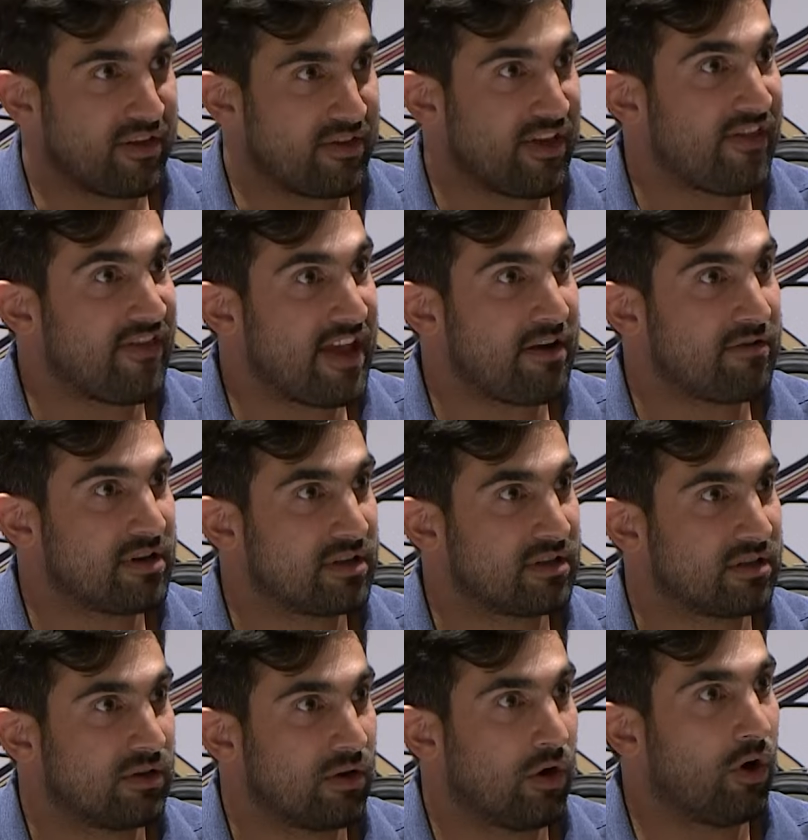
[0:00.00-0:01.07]
then there
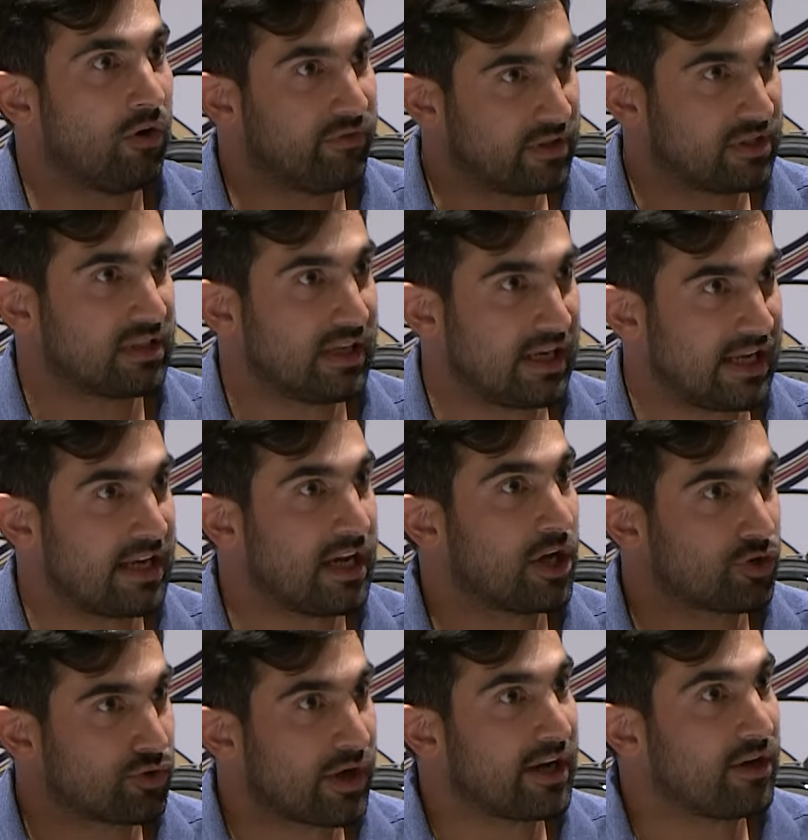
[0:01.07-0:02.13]
is obviously a
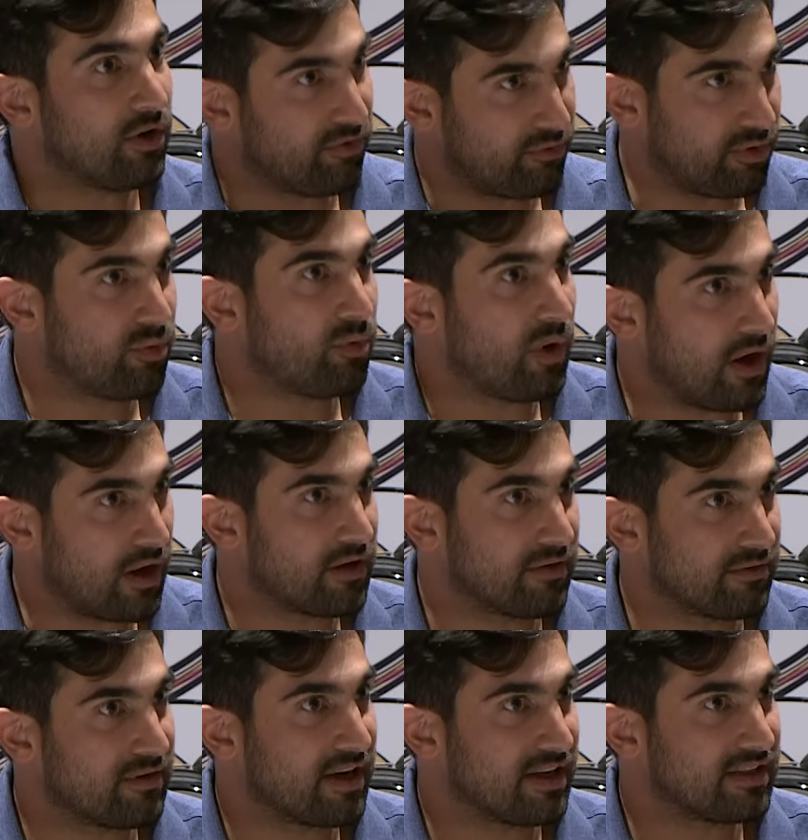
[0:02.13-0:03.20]
trade-off with work,
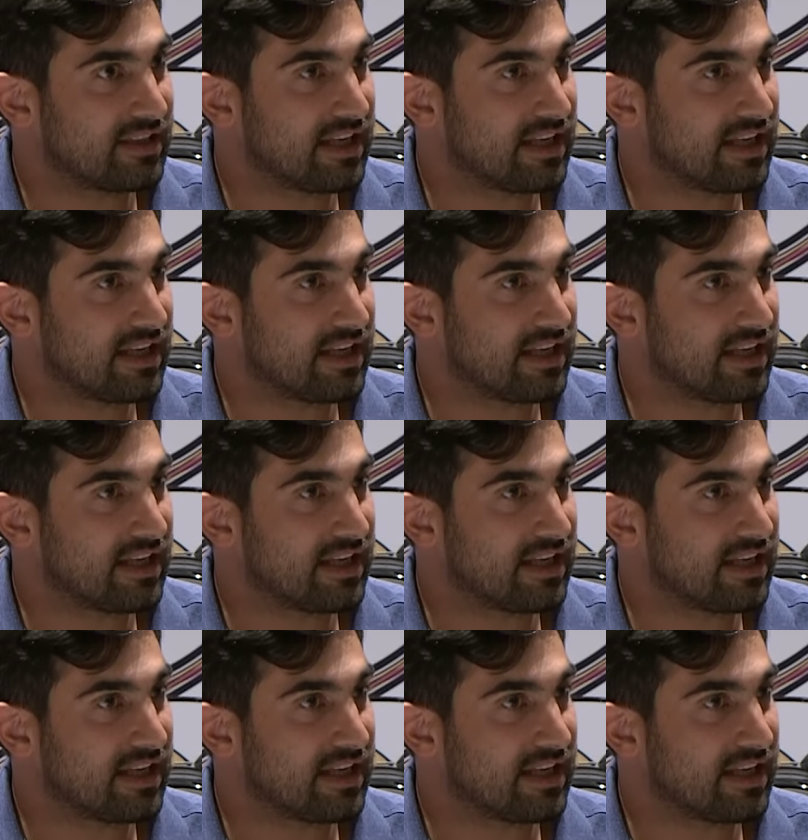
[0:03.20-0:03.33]
right?